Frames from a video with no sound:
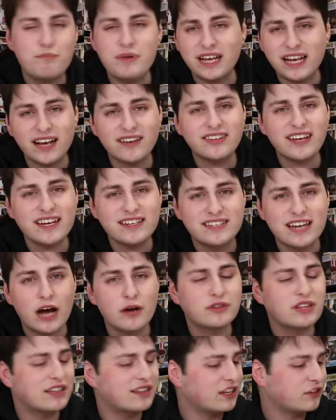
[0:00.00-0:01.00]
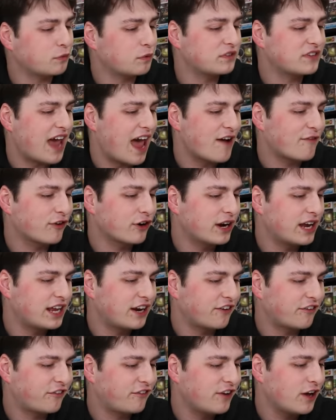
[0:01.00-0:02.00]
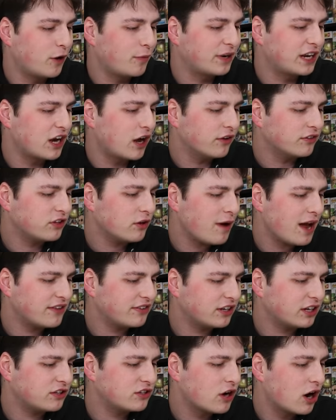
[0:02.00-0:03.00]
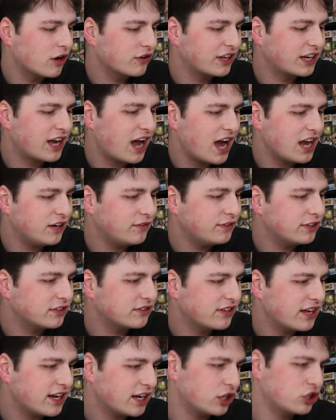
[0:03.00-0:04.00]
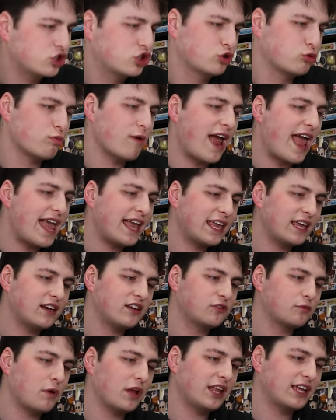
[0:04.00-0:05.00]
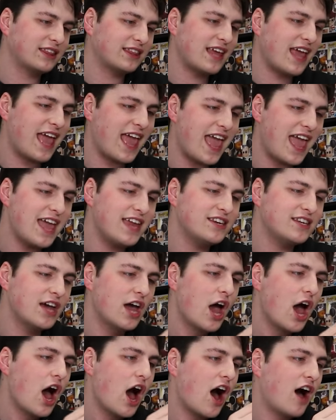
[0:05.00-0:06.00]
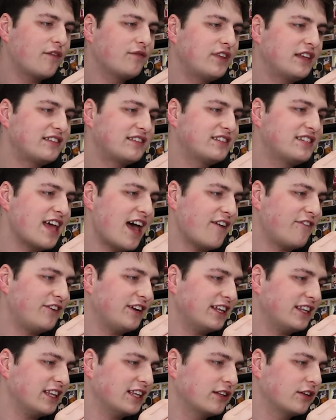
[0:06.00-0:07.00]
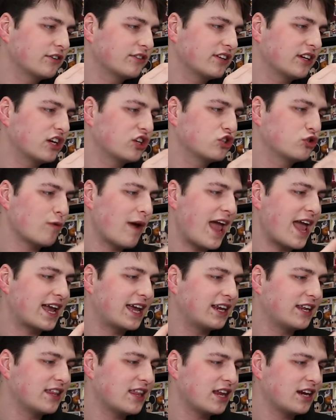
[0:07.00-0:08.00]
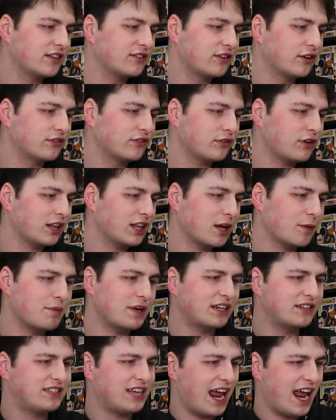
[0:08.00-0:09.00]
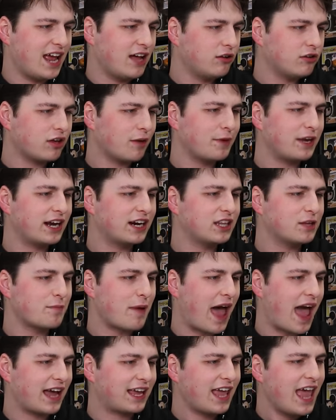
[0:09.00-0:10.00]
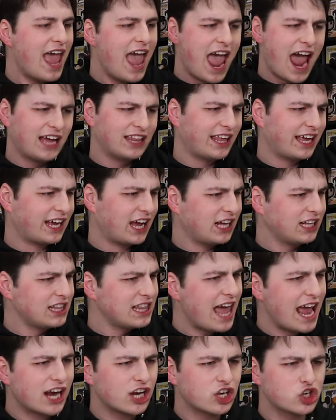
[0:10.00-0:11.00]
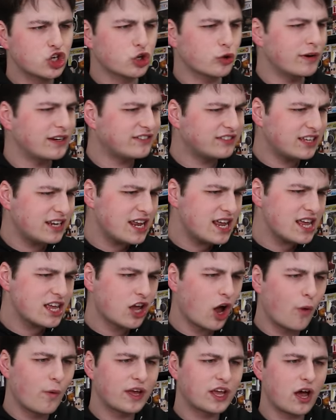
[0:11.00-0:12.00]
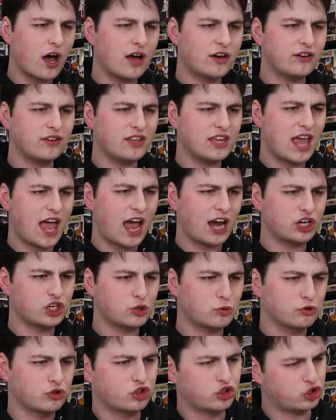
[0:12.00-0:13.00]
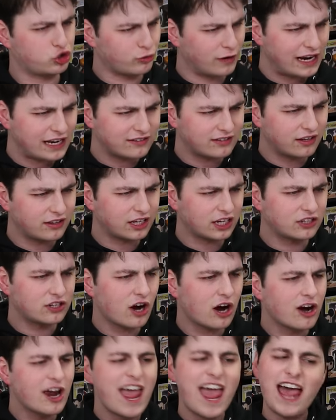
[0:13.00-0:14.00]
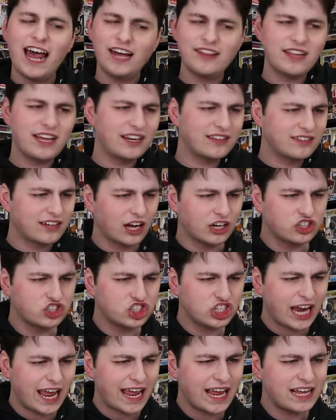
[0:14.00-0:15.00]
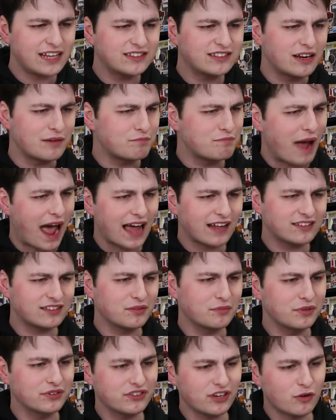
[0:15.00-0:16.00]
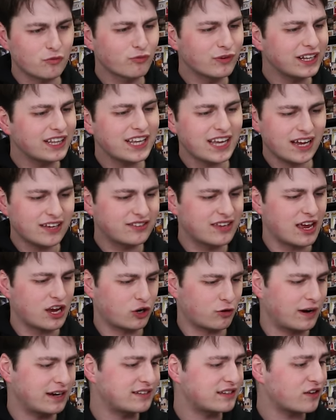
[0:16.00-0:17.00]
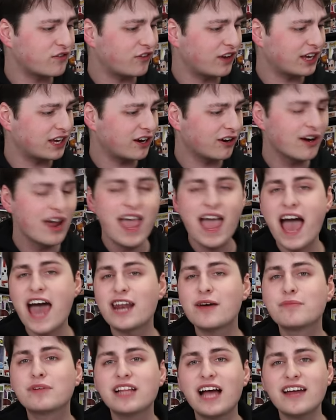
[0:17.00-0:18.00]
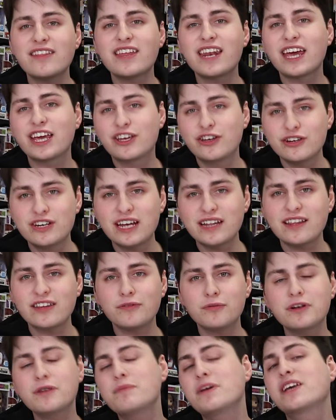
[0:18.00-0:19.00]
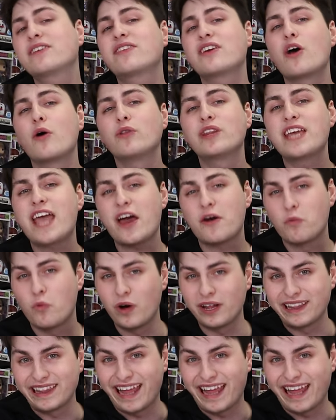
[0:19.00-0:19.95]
Because I doubt that this was ever in a film. And he also has a guitar that kind of looks like a dragon as well. Like, the head of this definitely looks like a dragon. And then it's also got like a big tail coming out of the back and like electricity going on to the actual strings on the guitar. And then it's got chains and bat symbols. It really is a crazy figure. And I'm glad that I could get this one because they only had one